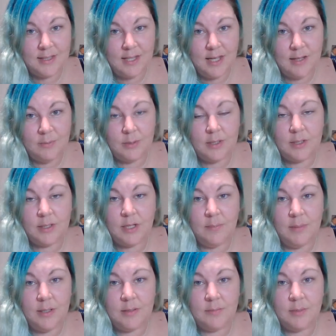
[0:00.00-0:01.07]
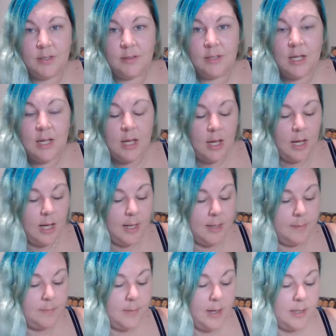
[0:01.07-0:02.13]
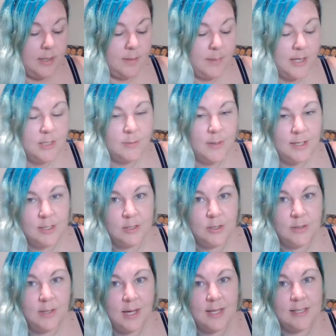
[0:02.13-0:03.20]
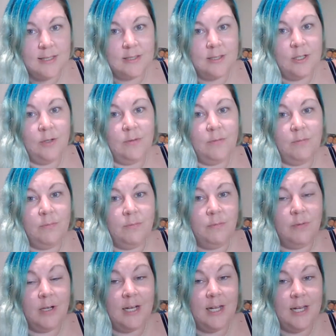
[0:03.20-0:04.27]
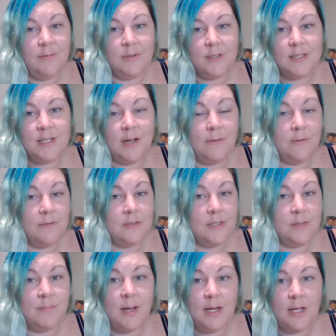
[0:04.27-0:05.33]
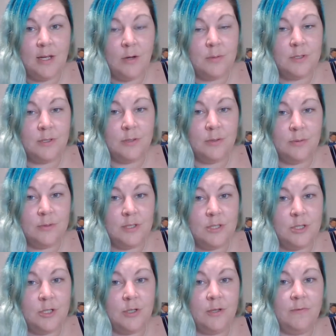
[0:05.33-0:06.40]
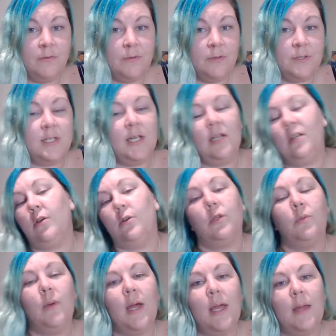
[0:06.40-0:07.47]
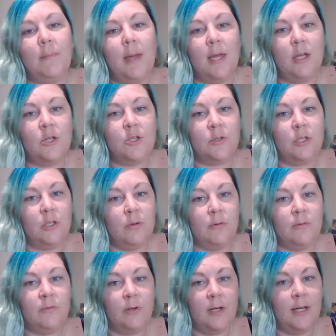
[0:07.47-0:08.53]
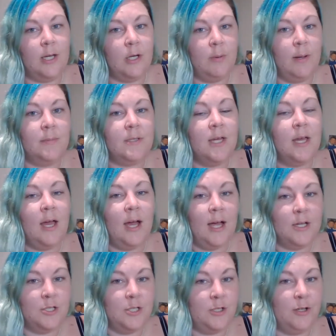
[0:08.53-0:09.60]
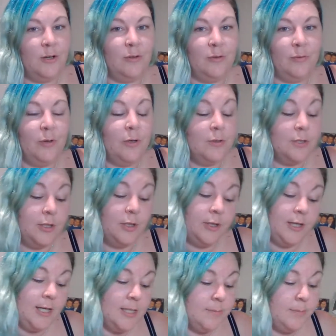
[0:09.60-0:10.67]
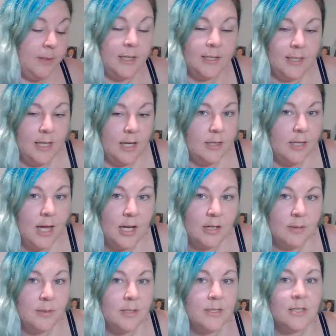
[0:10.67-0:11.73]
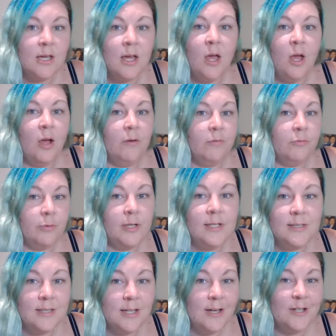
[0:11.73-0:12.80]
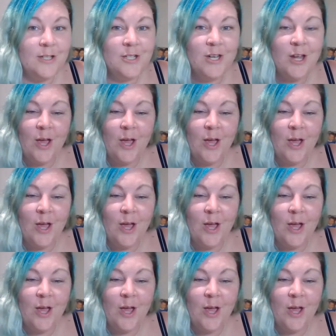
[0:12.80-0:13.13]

that with commitment. And the best way to do that is to relieve yourself of as many obstacles as you can foresee along the way, and making sure that you're fully equipped as you go through. So you need to bring in the other elements of research,